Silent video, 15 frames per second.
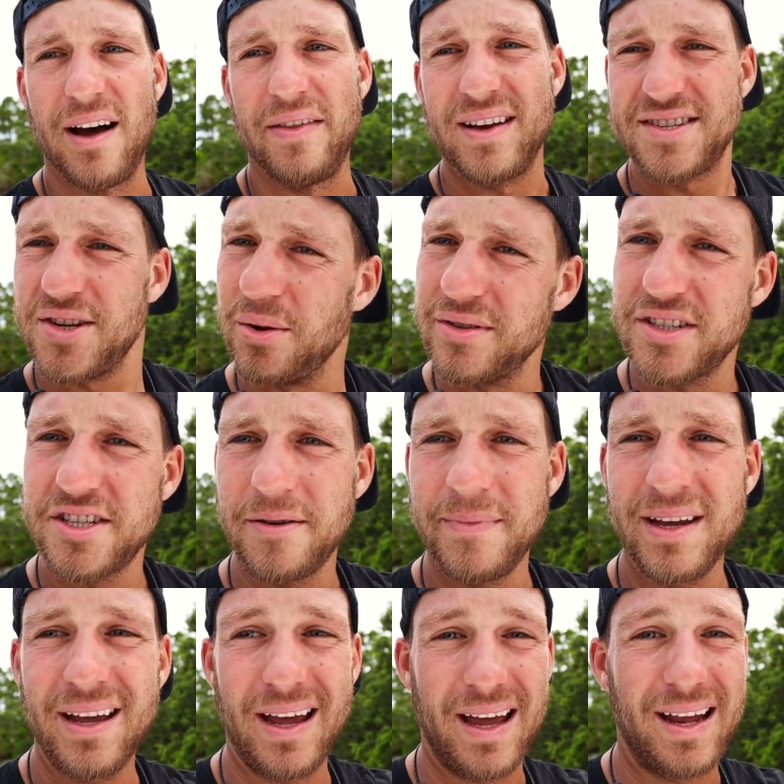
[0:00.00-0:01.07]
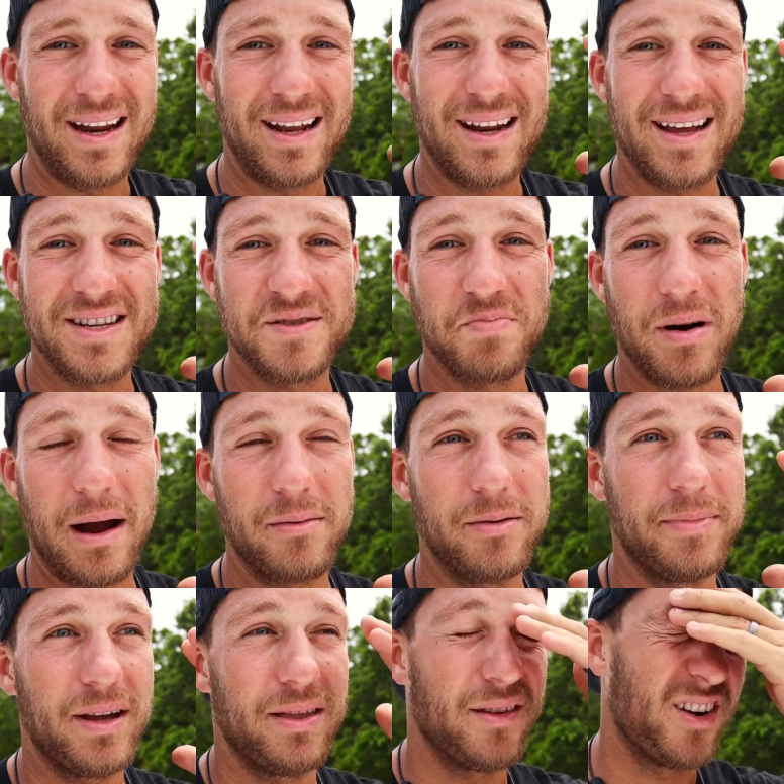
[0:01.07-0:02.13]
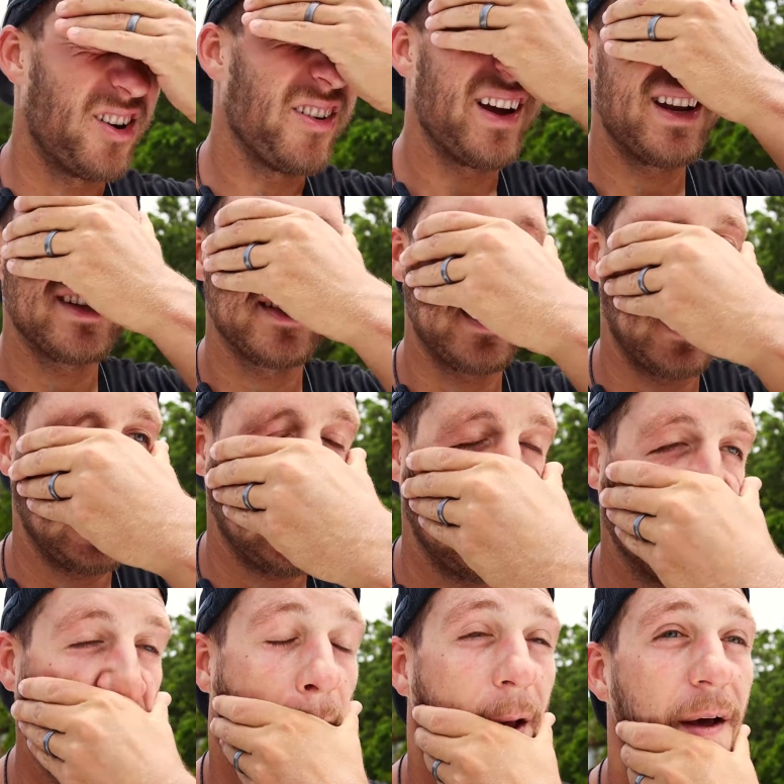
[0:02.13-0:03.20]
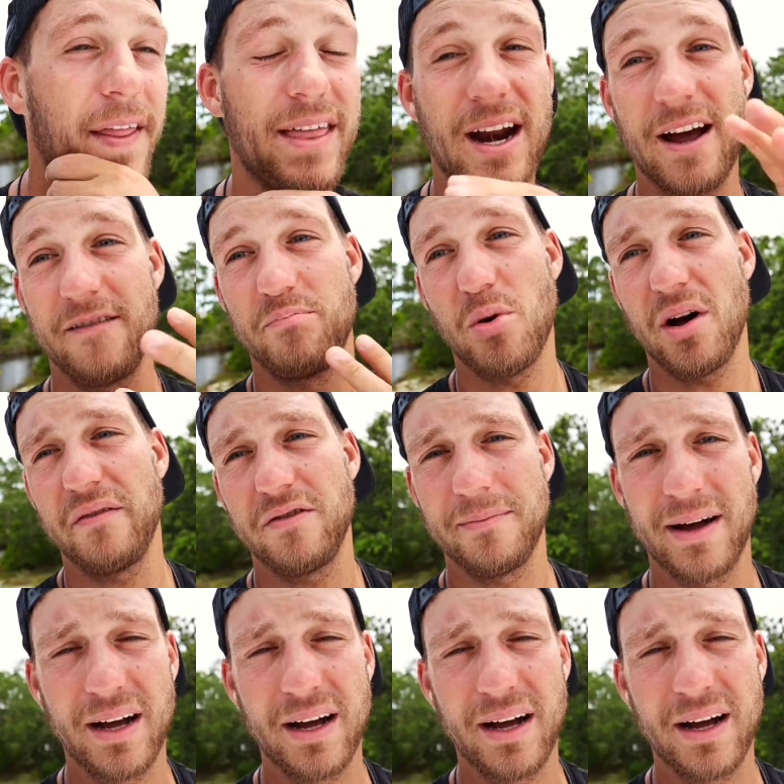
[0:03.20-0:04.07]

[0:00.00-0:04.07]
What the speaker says: they sold it to me, and it has probably been the greatest thing that I've bought for